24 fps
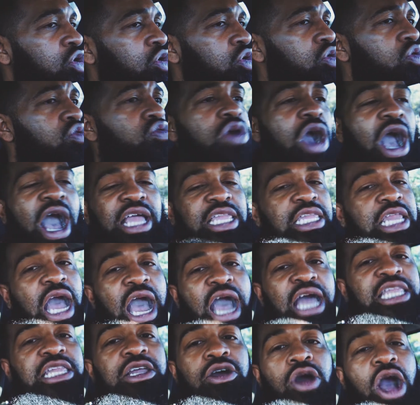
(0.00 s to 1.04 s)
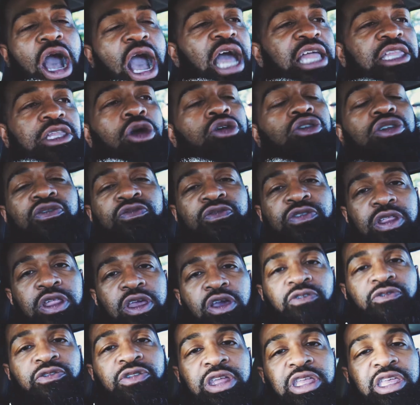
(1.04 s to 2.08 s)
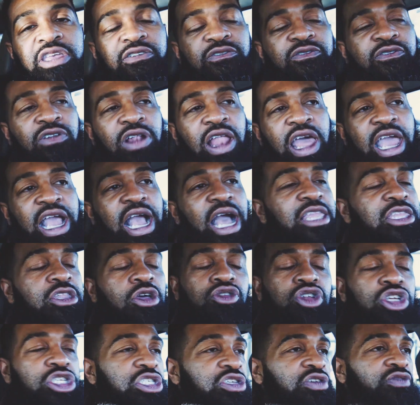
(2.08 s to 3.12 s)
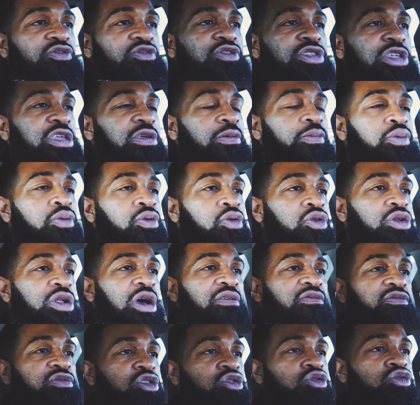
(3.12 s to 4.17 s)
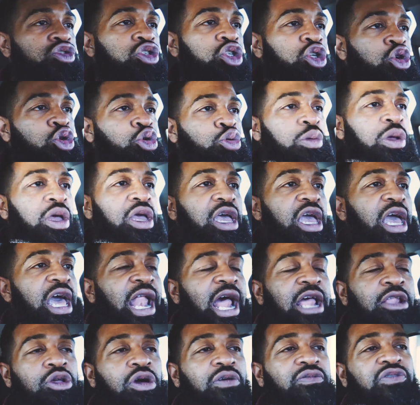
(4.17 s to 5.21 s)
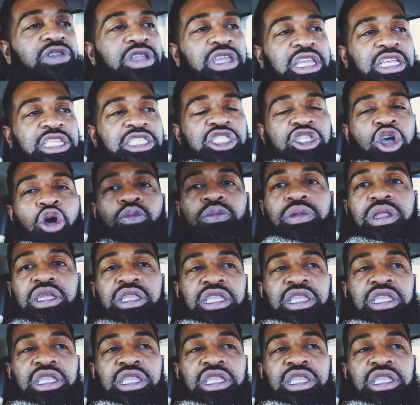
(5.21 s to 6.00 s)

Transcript: Oh, I, I know I know this video for to get flagged. I know this shit for to get pulled off of YouTube. And I know I'm finna get so many